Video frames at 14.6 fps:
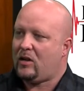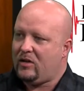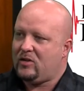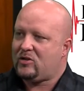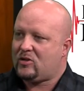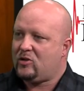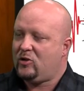
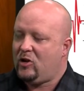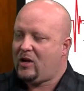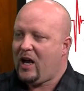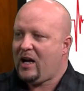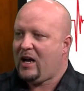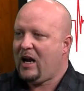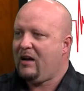It's, you
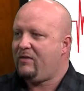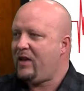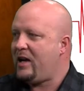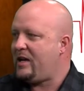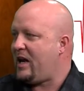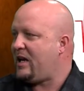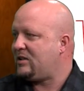got to have
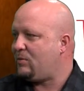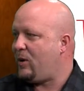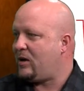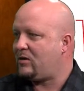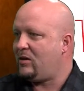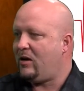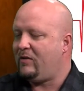that
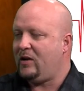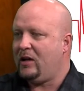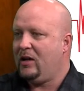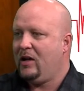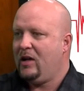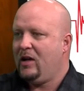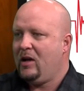aspect of it.
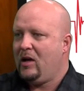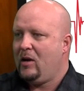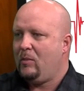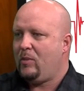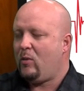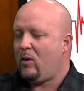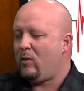
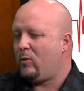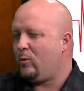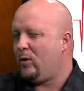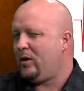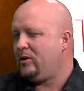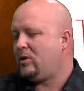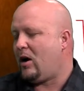But what we're
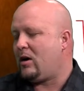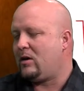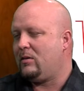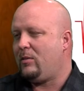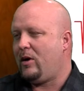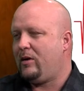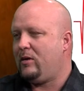really talking
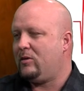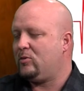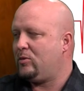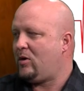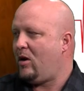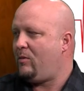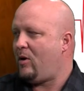about here is
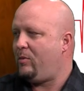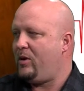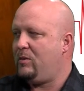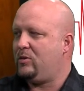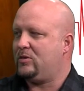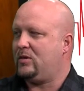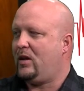we're talking about
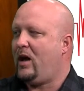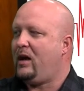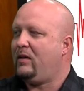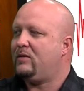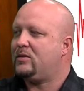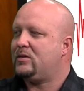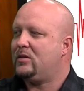people's
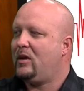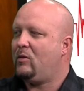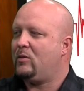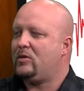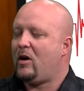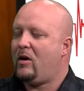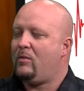lives, and
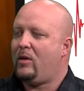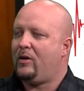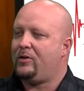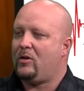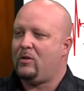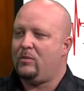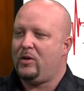we're talking
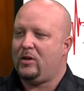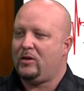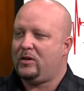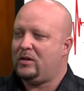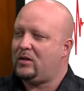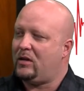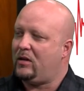about their
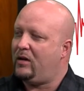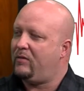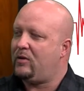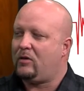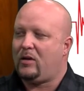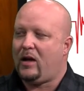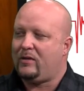ability to live
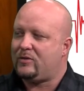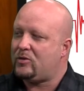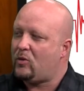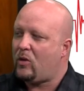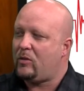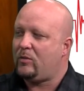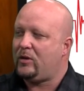their lives
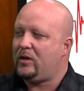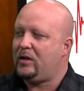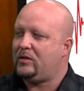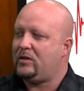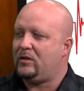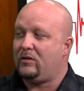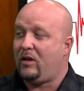normally
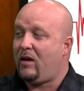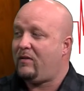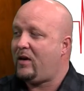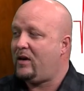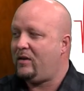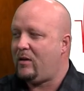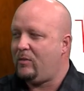and to love.
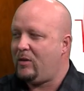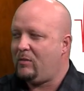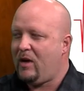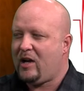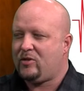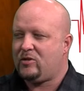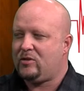On, I mean,
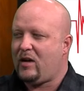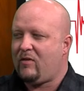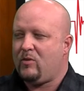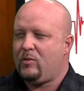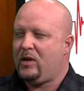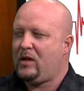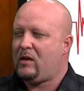imagine
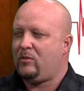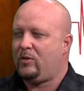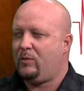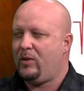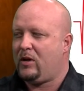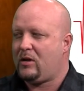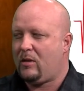never being able to
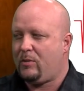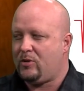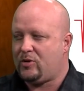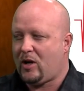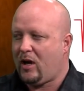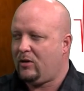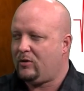pick up a
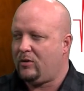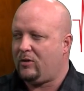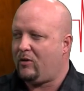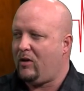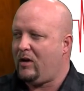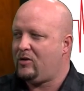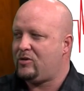child or a
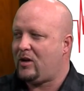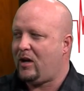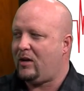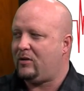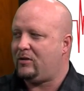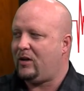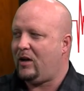
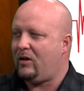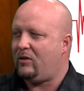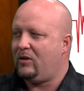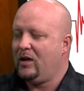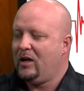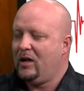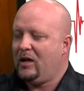grandchild, how
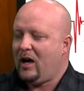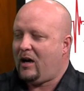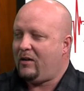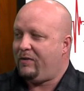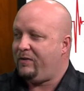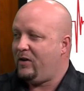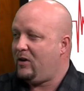
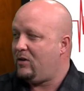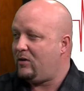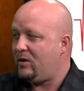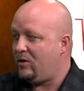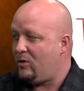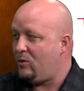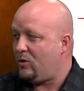out of fear
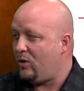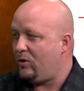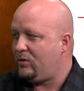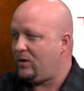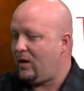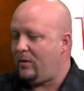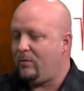that you would
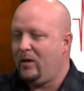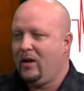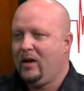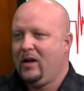hurt them.